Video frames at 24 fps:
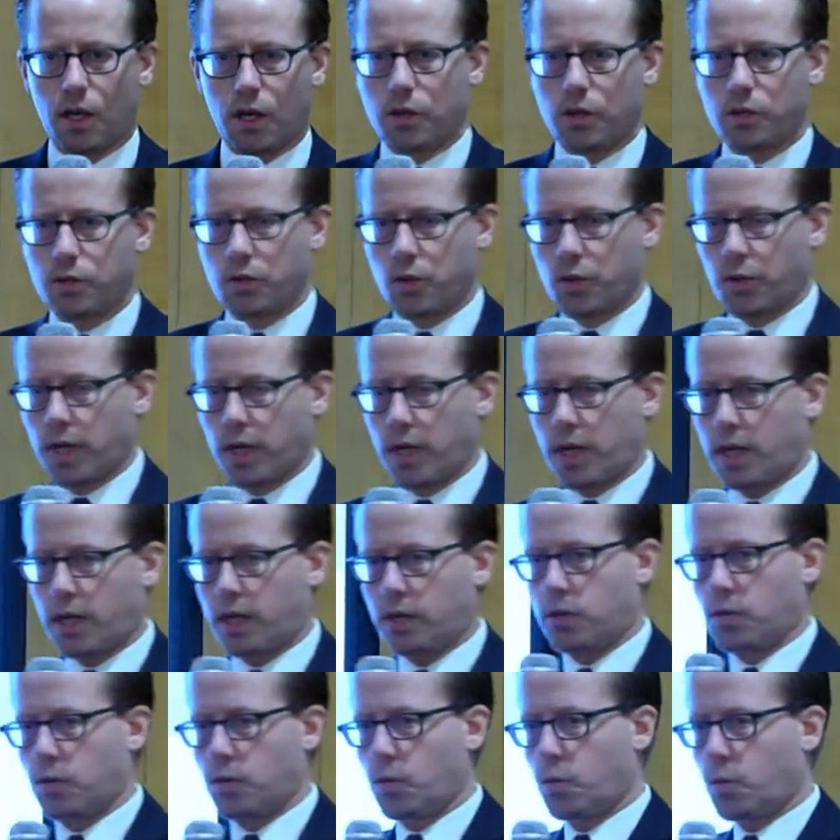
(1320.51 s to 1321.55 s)
So
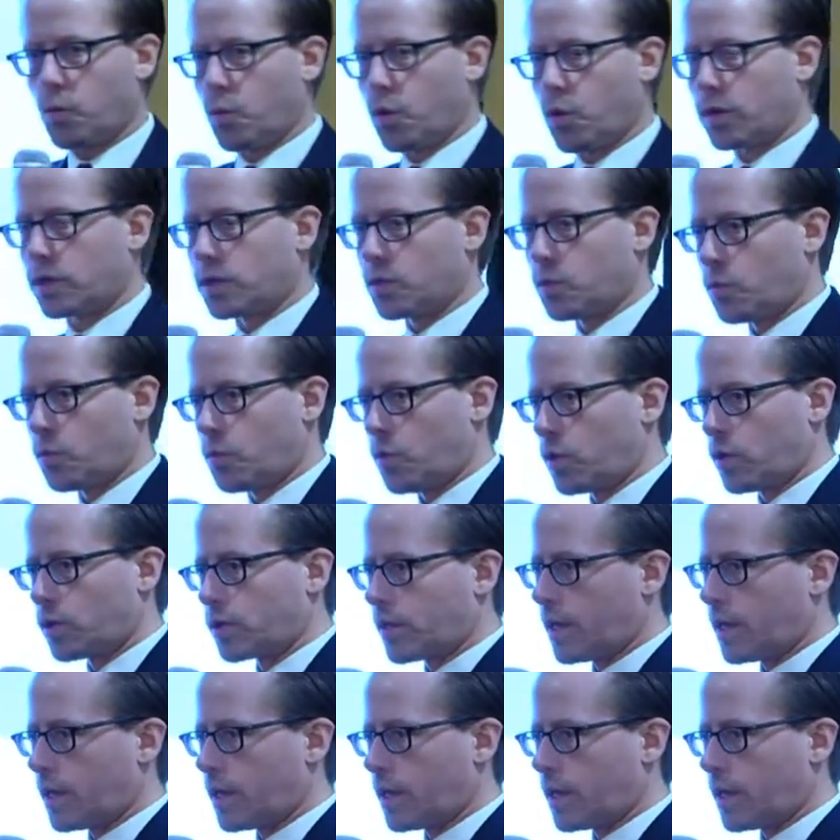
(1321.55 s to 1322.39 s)
then, what